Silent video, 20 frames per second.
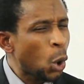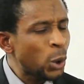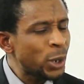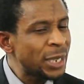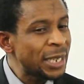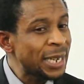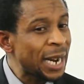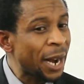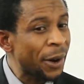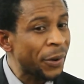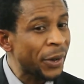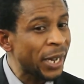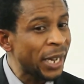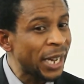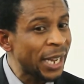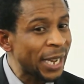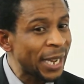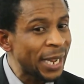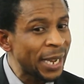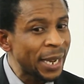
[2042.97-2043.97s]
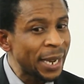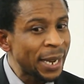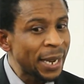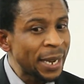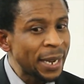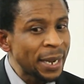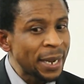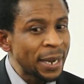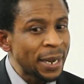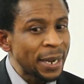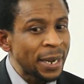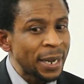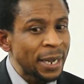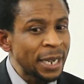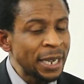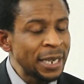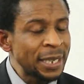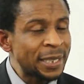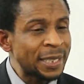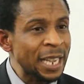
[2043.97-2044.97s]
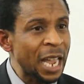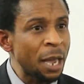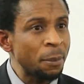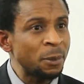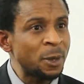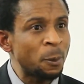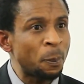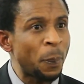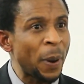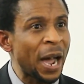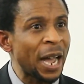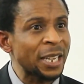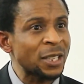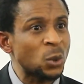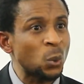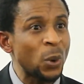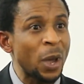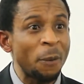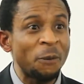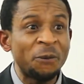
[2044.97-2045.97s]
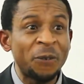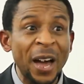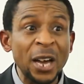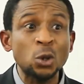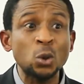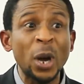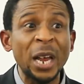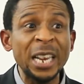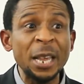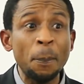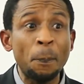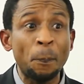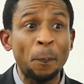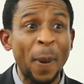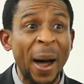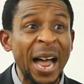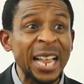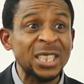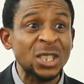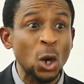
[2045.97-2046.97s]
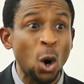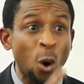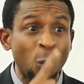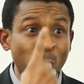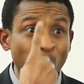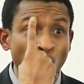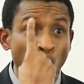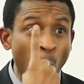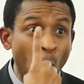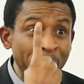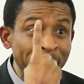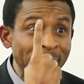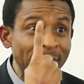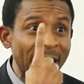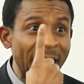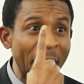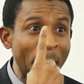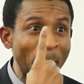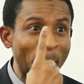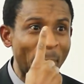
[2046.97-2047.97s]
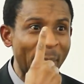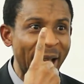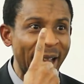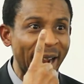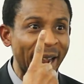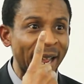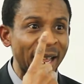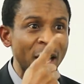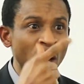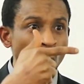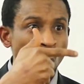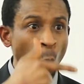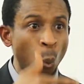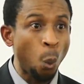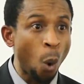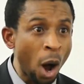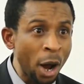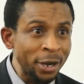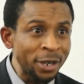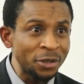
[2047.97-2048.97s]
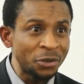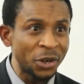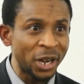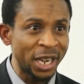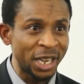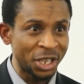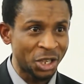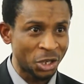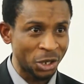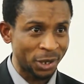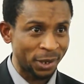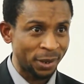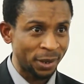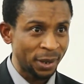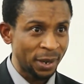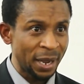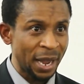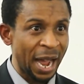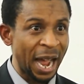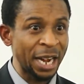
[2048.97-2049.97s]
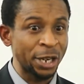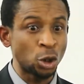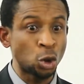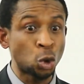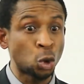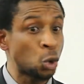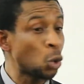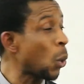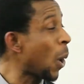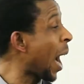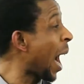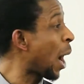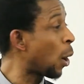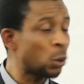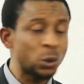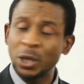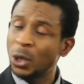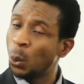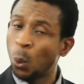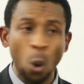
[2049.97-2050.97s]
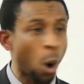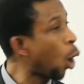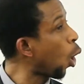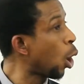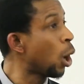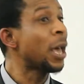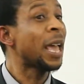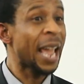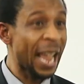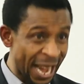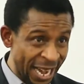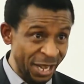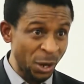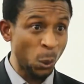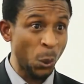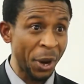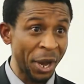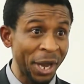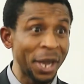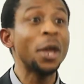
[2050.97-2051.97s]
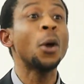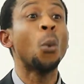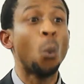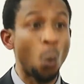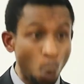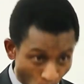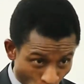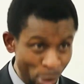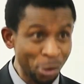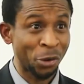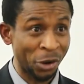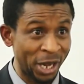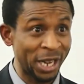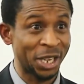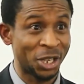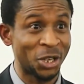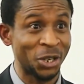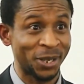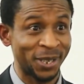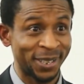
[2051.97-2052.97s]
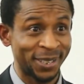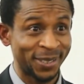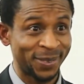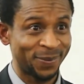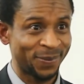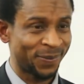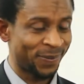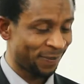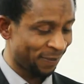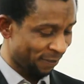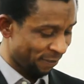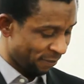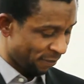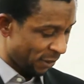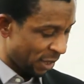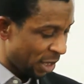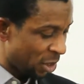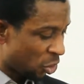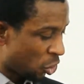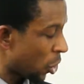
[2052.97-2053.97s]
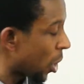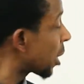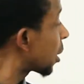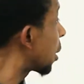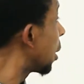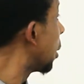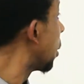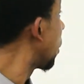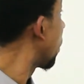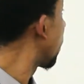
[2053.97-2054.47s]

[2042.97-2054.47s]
ordinarily, in times past, were virtually part of one empire, one religion, and throughout the war, anyway, one religion. Interesting.